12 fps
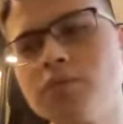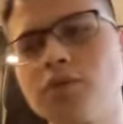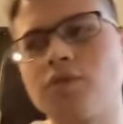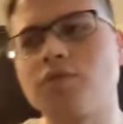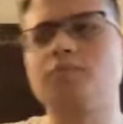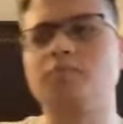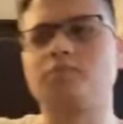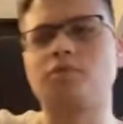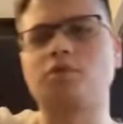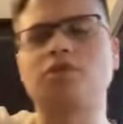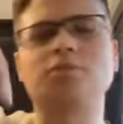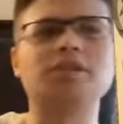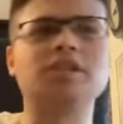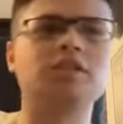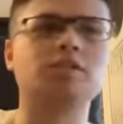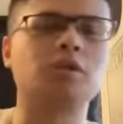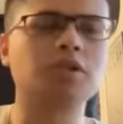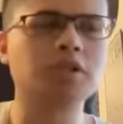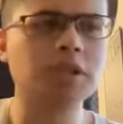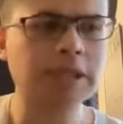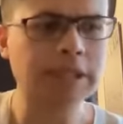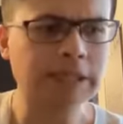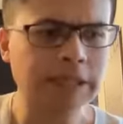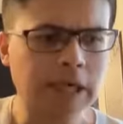sort of proximity to us.
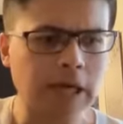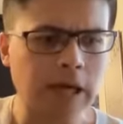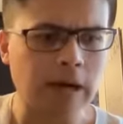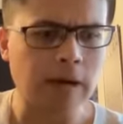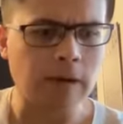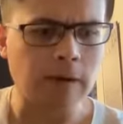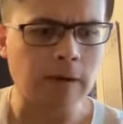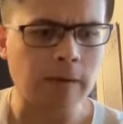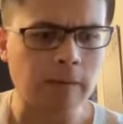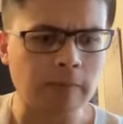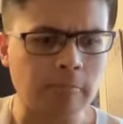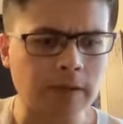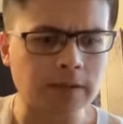So